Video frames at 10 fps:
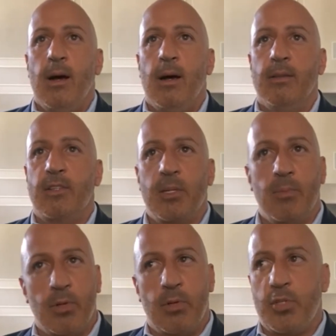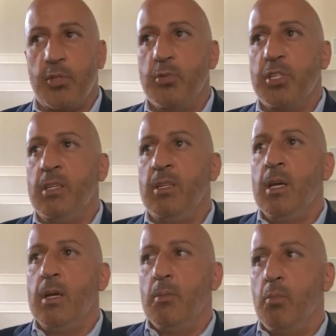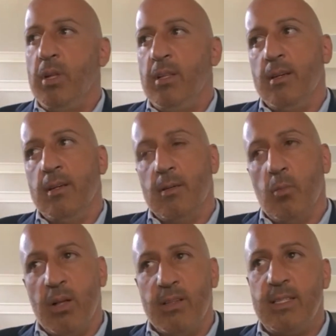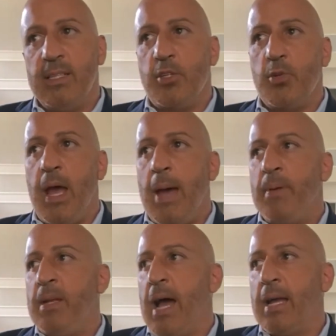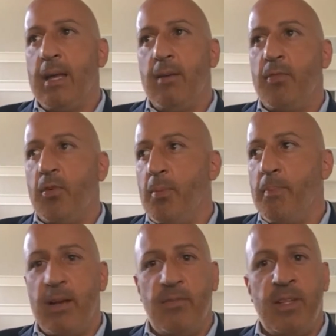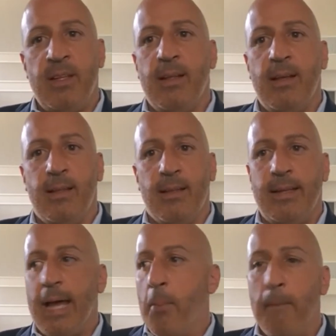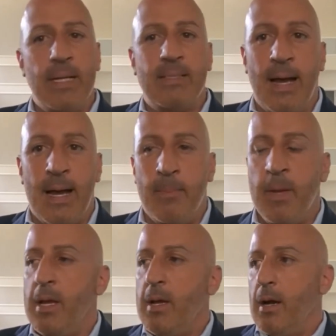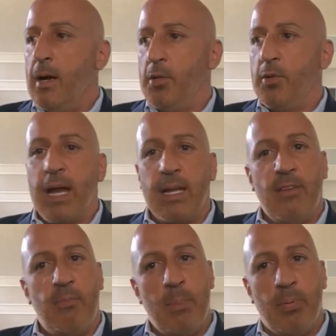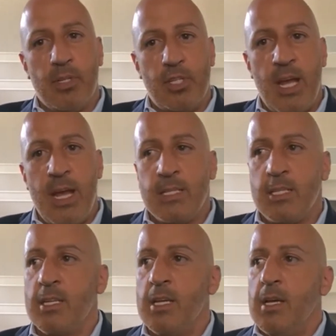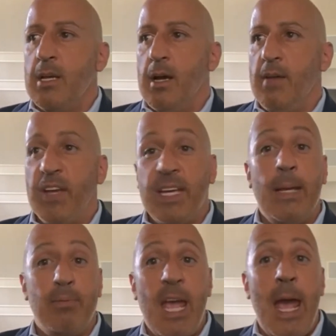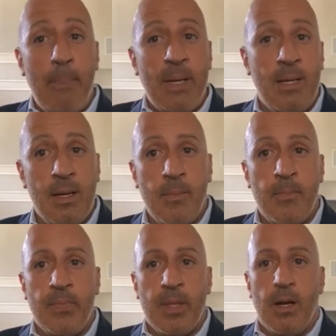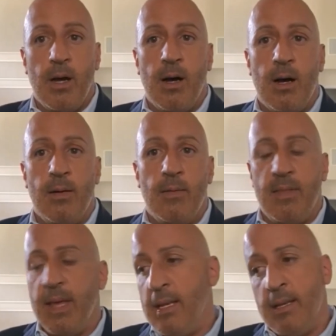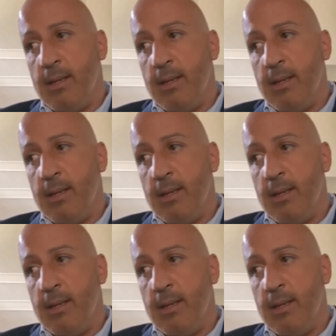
similar to Susan, when the Wellington issue happened, I gave her the benefit of the doubt big time. You got to give people a chance. If it keeps happening, then